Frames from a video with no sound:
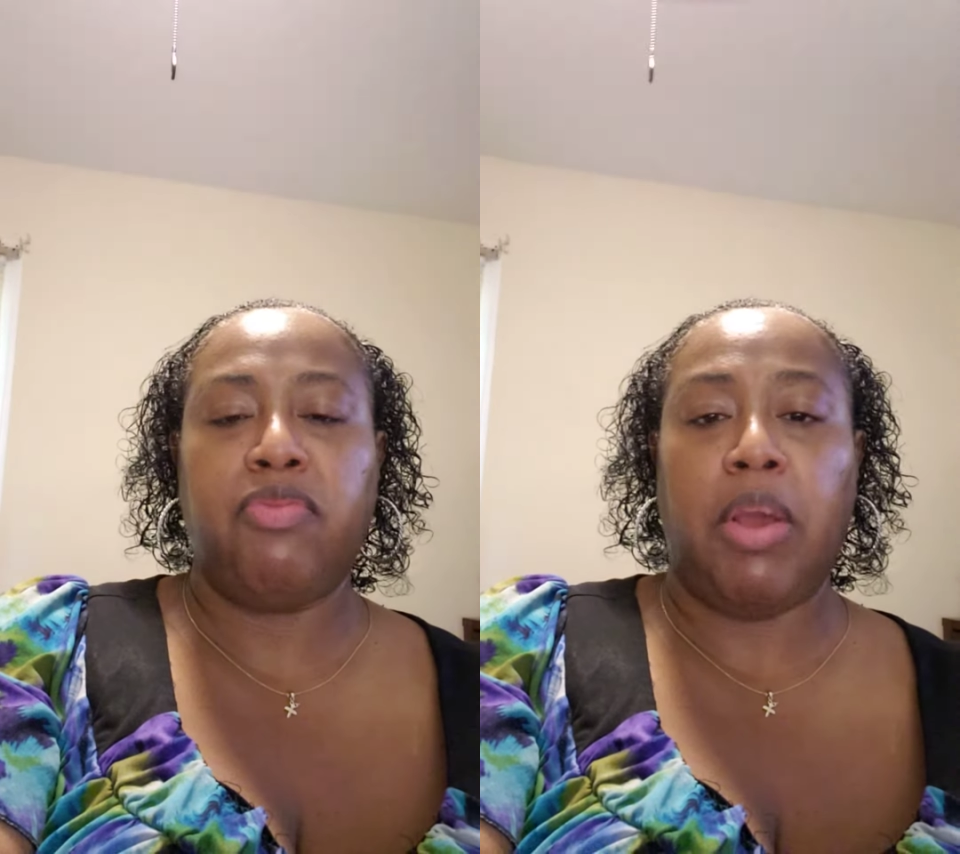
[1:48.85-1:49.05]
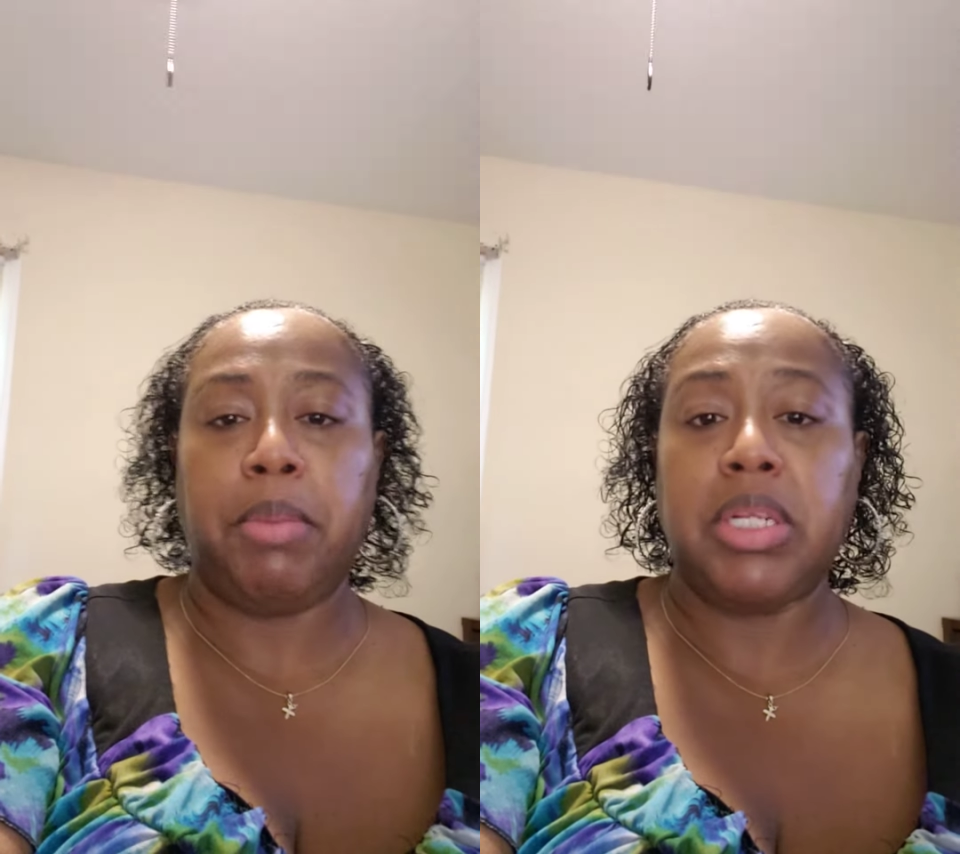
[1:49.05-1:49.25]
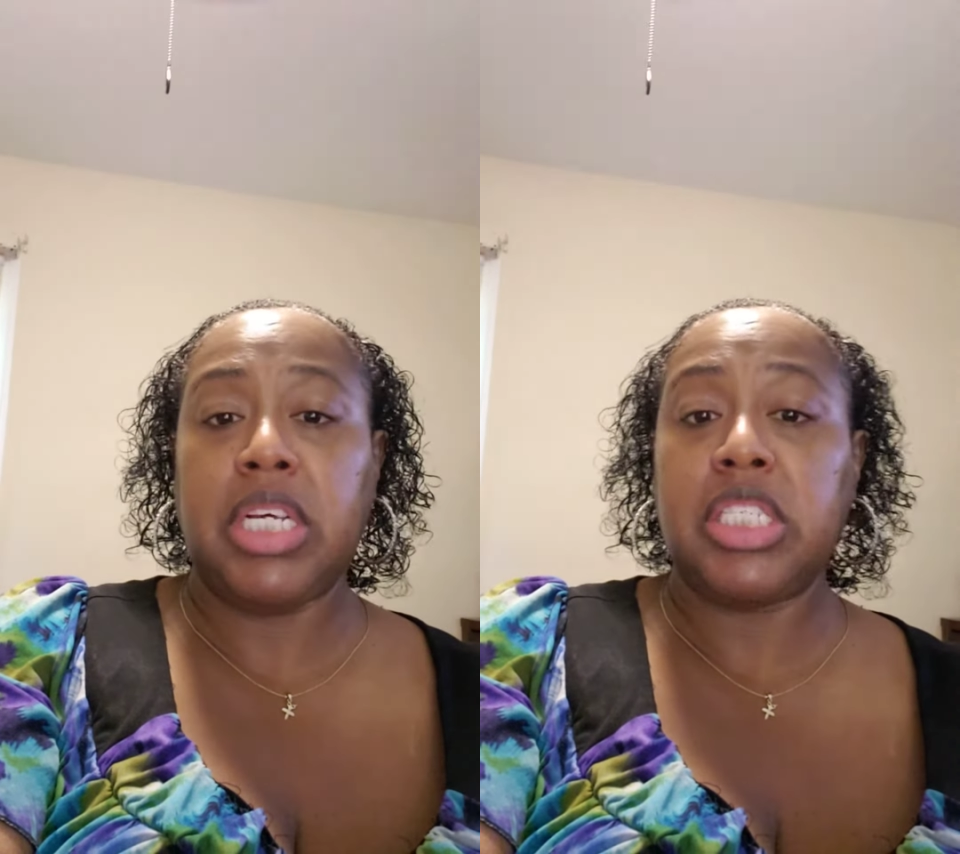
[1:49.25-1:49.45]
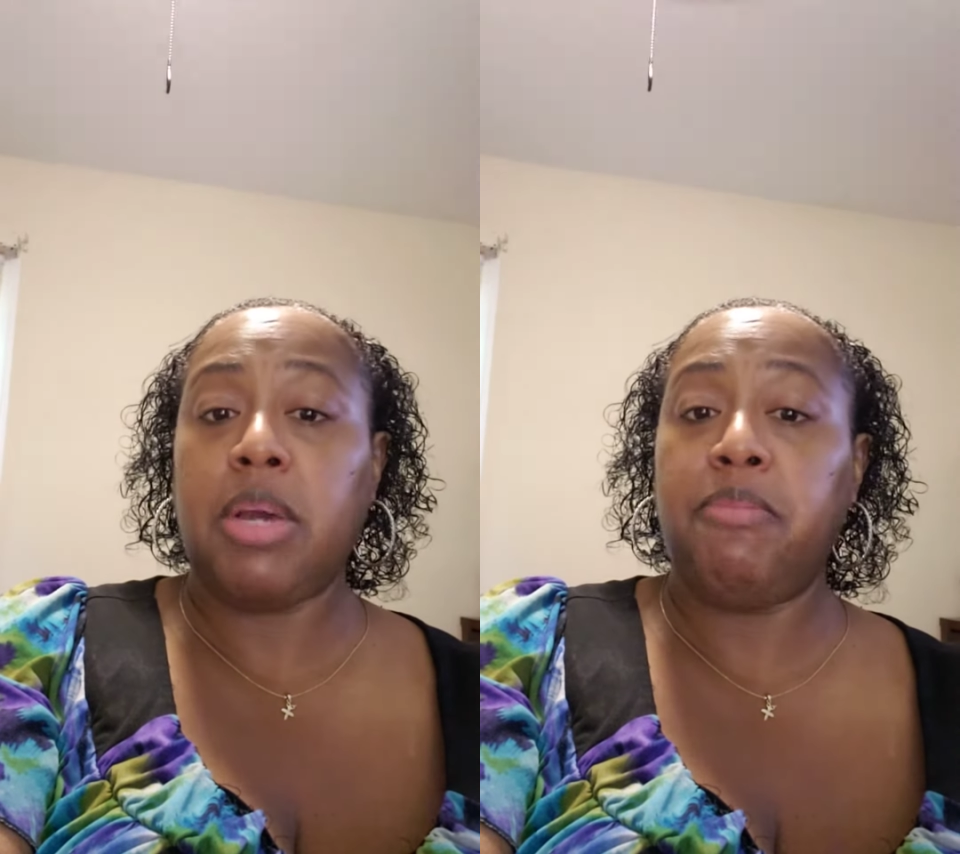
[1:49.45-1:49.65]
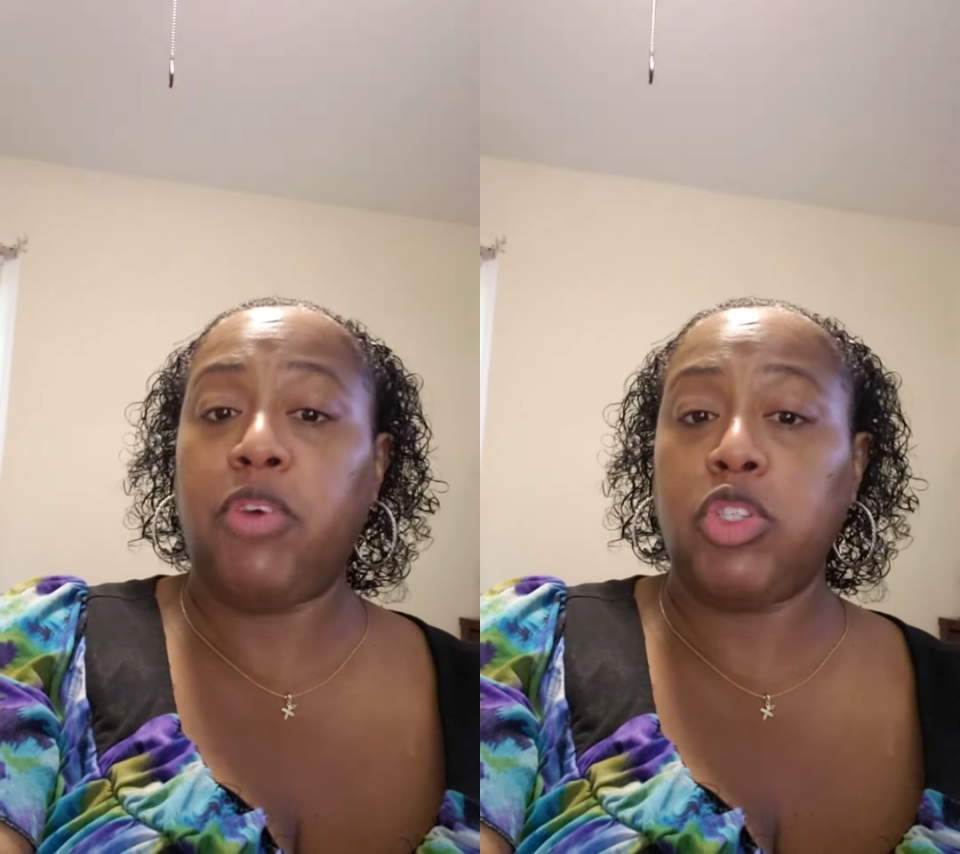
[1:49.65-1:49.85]
Family does
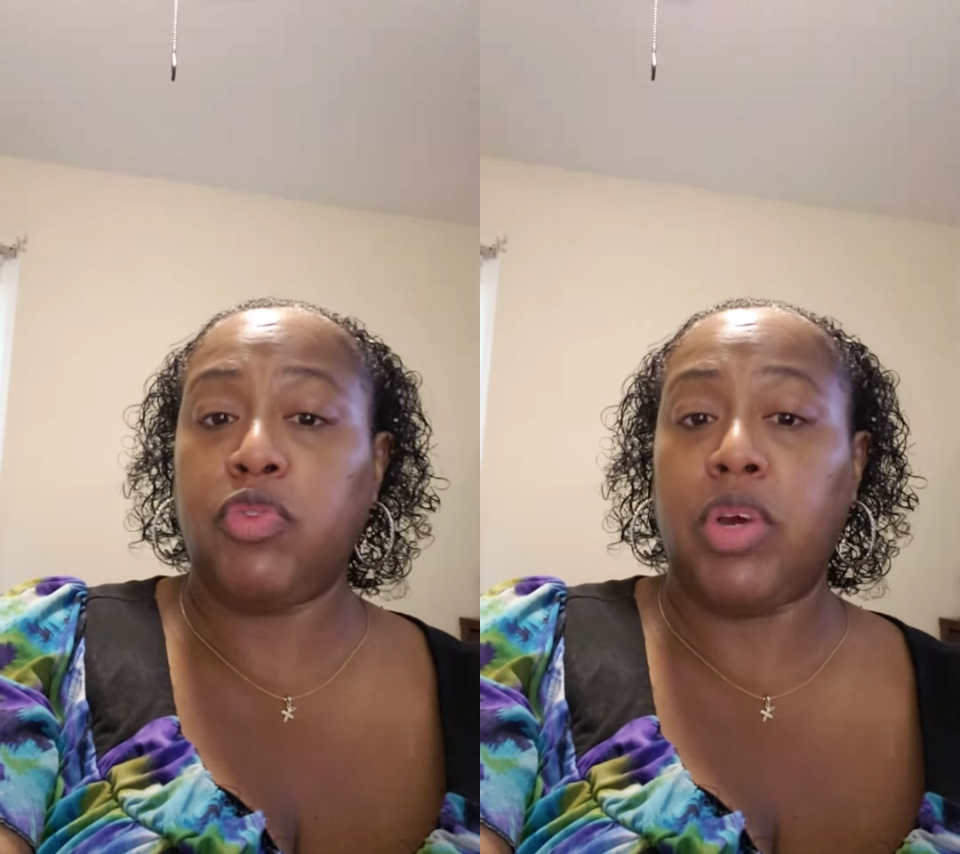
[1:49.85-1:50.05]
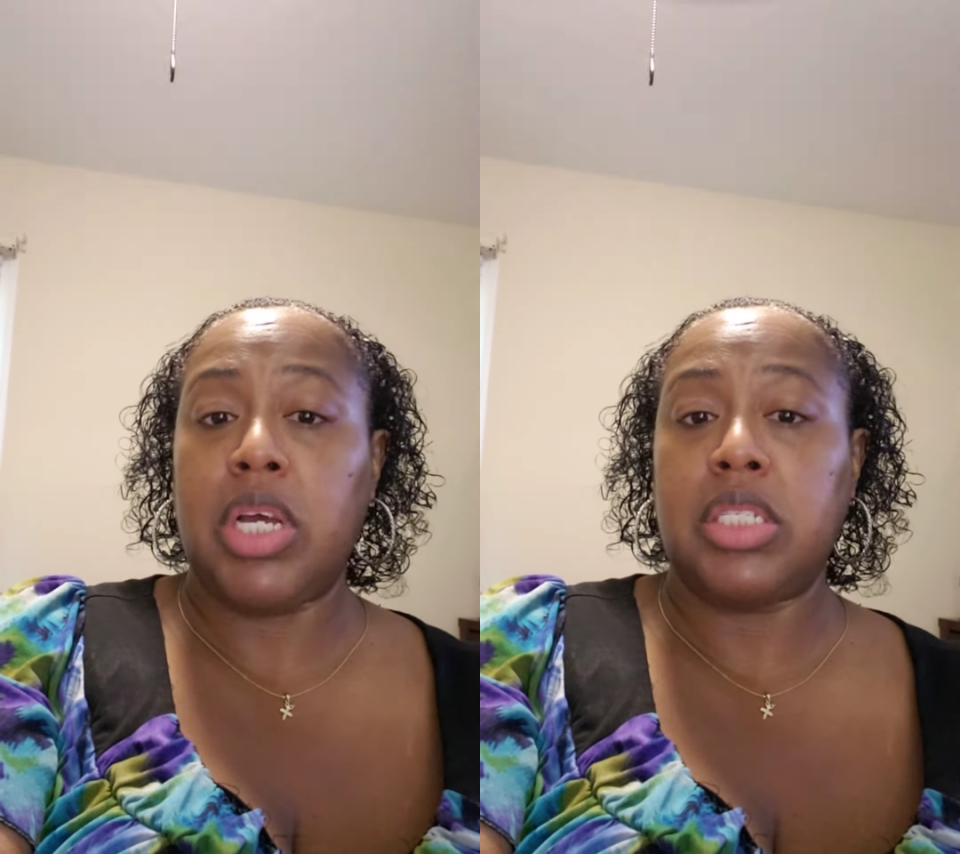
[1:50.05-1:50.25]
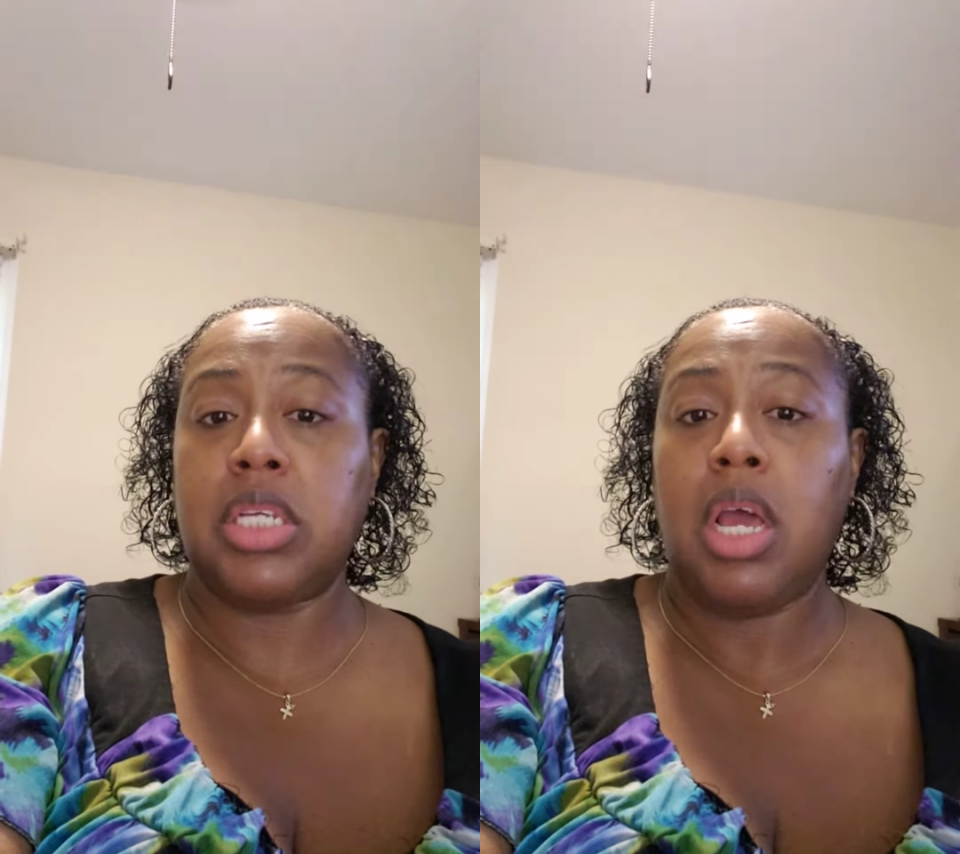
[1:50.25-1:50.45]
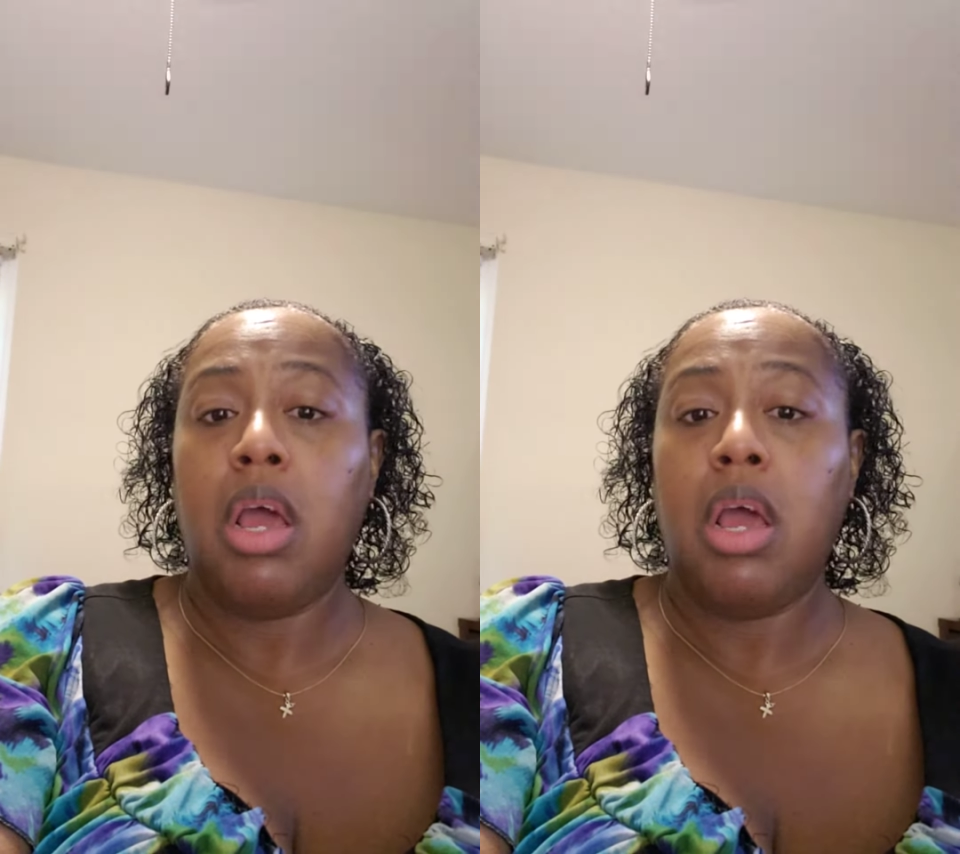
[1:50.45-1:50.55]
come first for us,